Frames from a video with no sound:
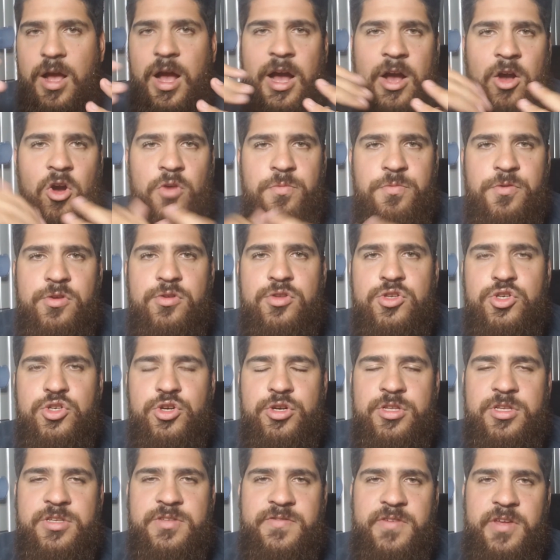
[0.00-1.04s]
I hope you
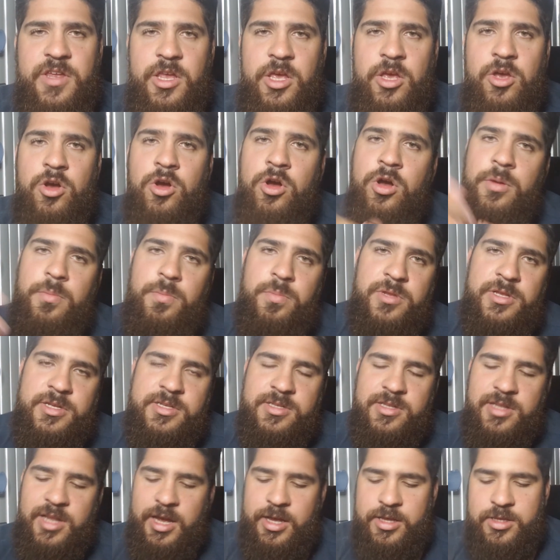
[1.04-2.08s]
enjoyed this video.
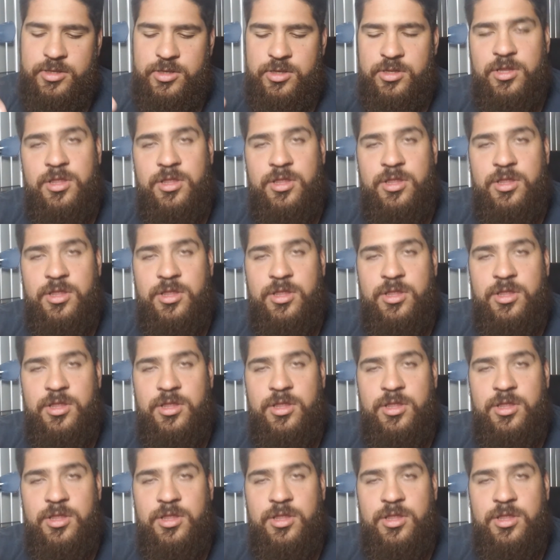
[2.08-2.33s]
Please like